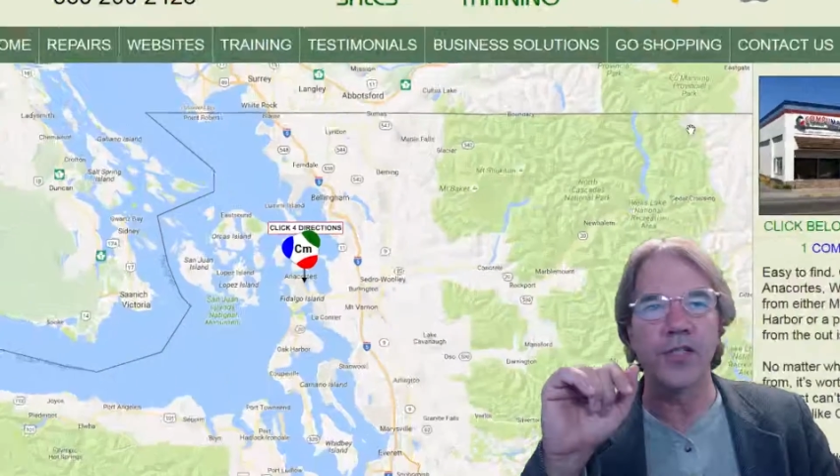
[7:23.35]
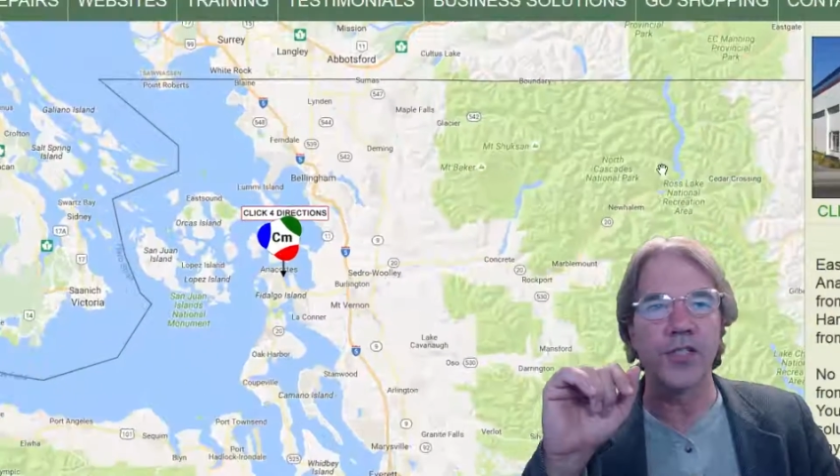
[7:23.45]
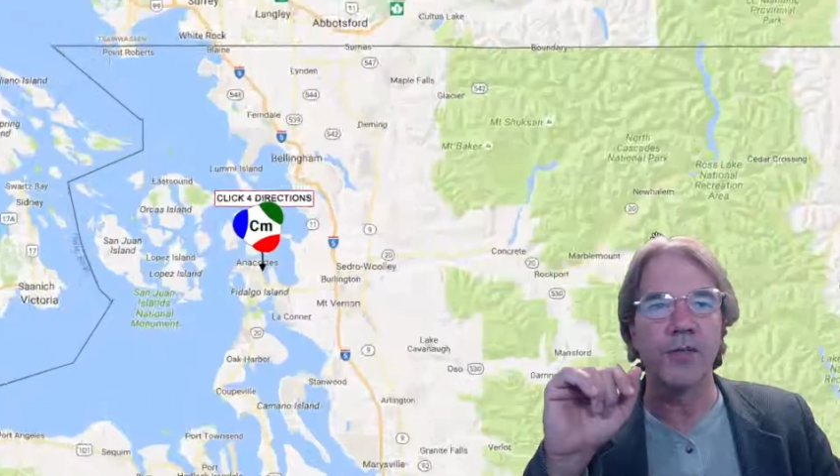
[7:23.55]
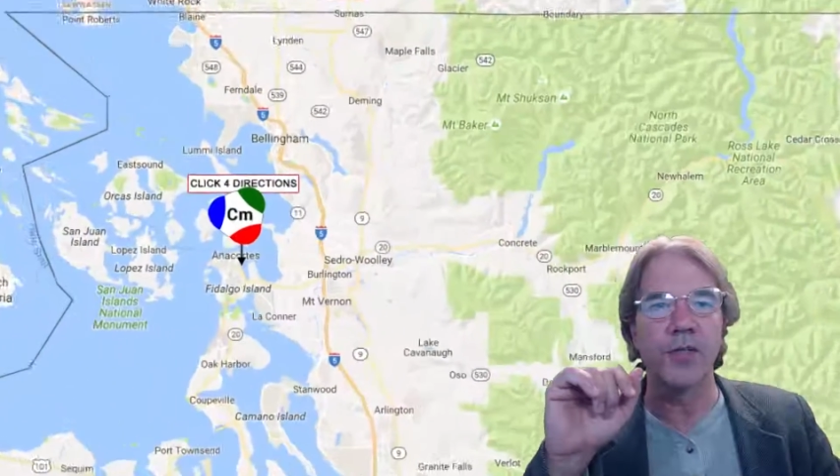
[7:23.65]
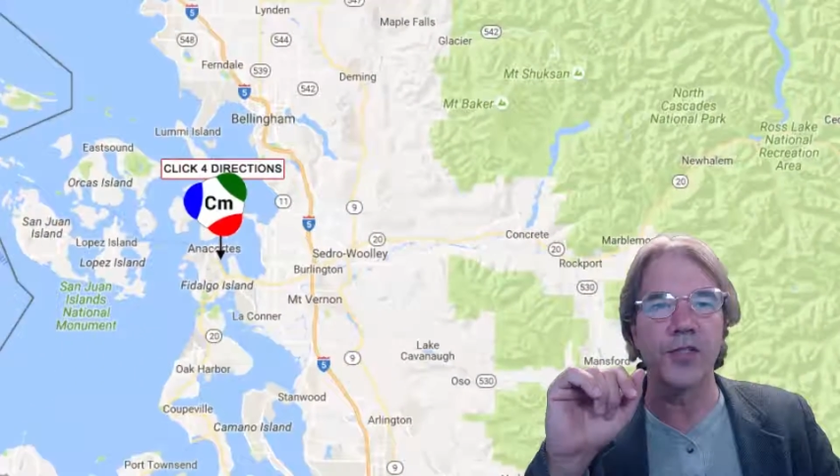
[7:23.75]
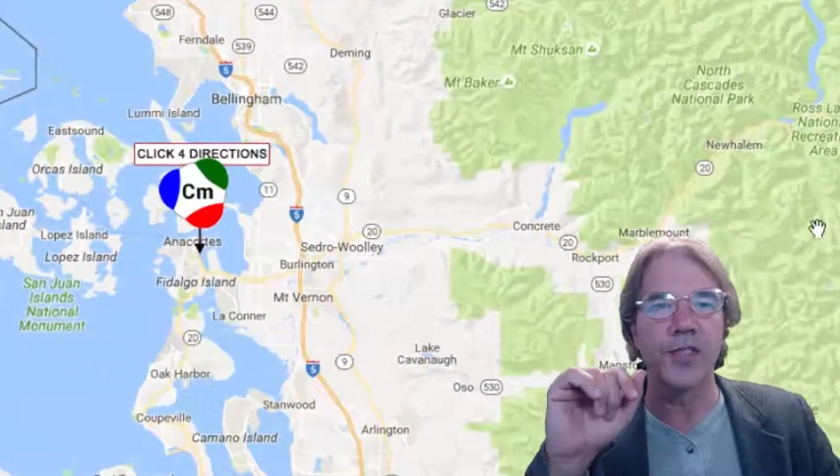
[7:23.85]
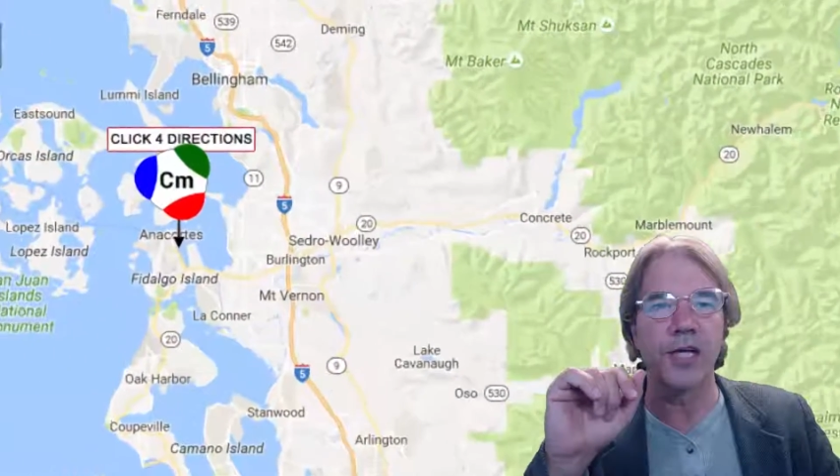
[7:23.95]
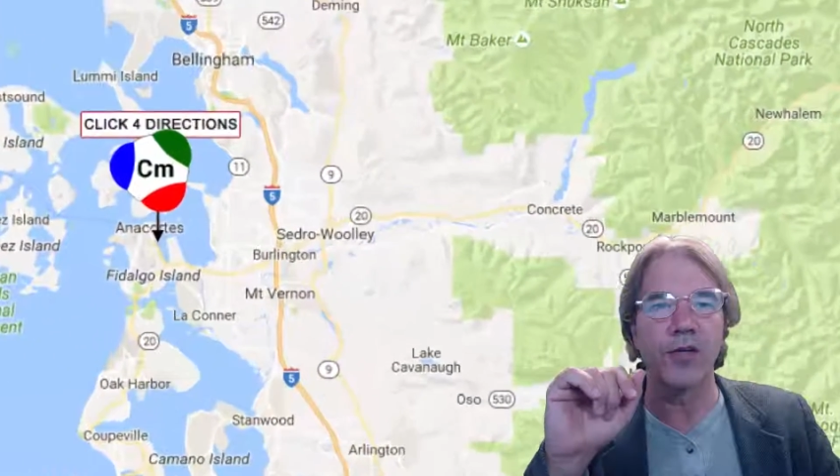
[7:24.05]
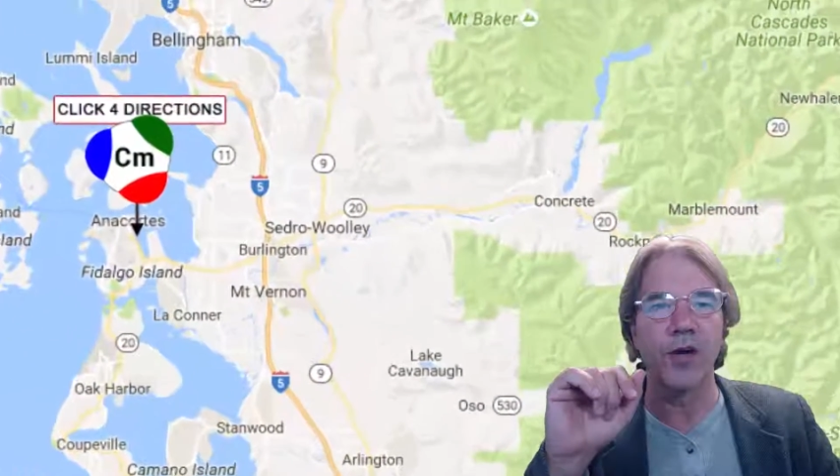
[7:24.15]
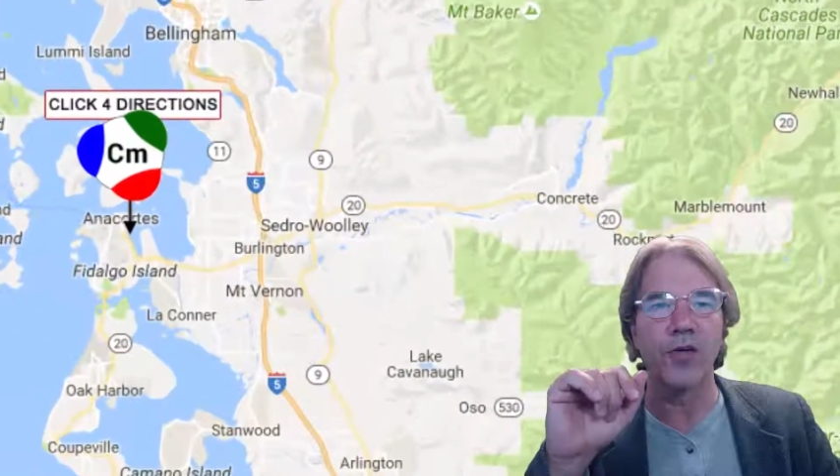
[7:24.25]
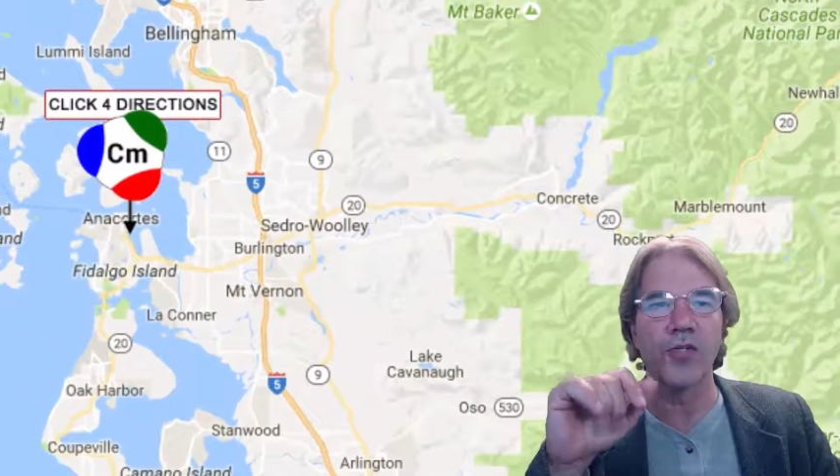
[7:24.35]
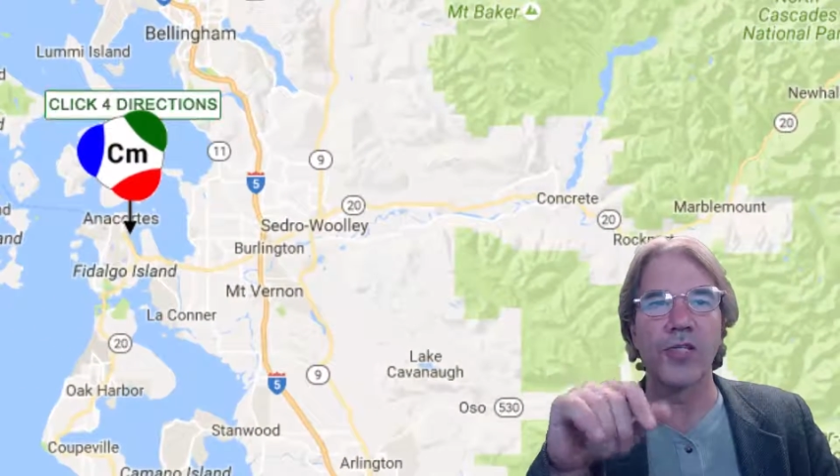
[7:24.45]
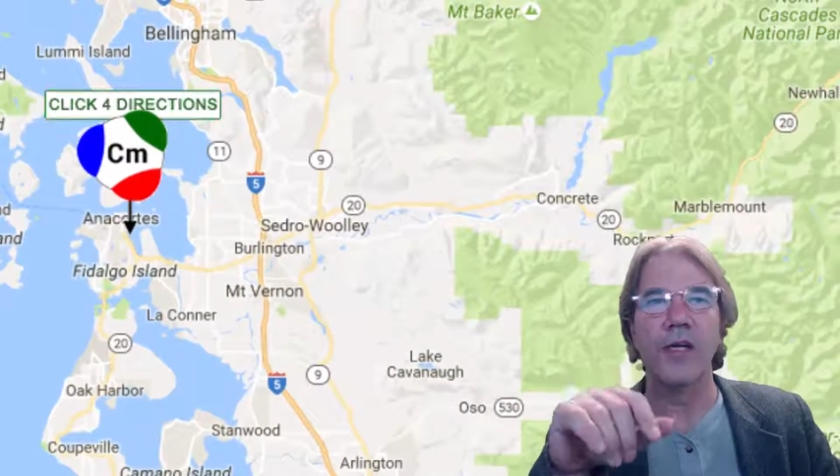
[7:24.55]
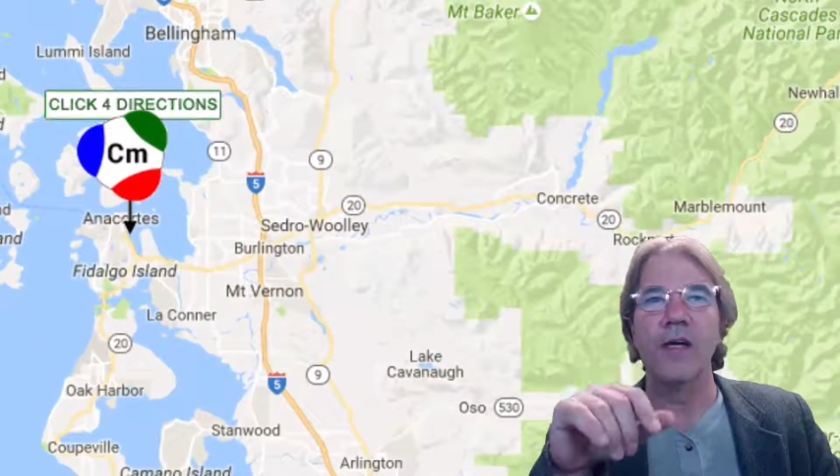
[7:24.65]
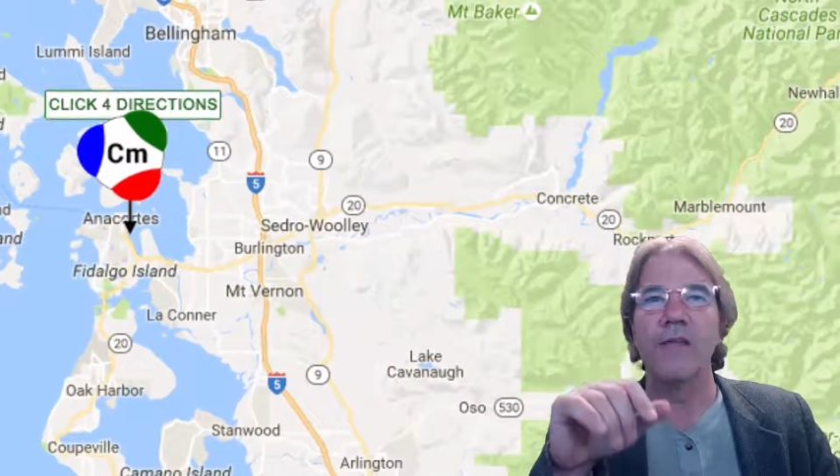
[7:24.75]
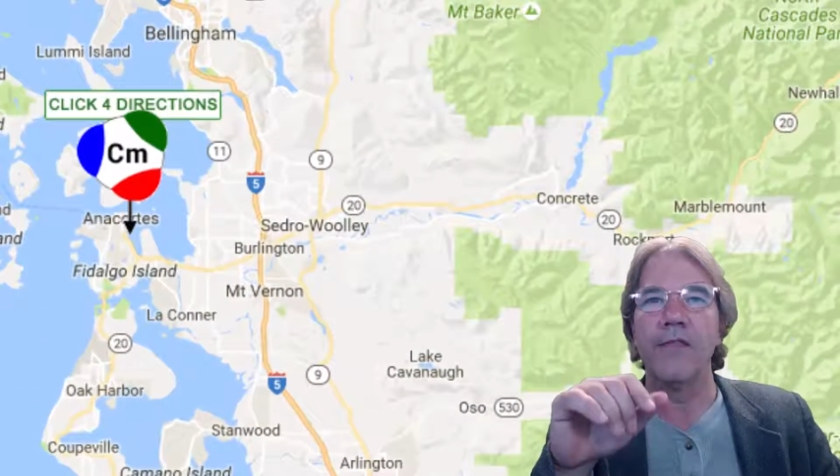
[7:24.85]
similar technology.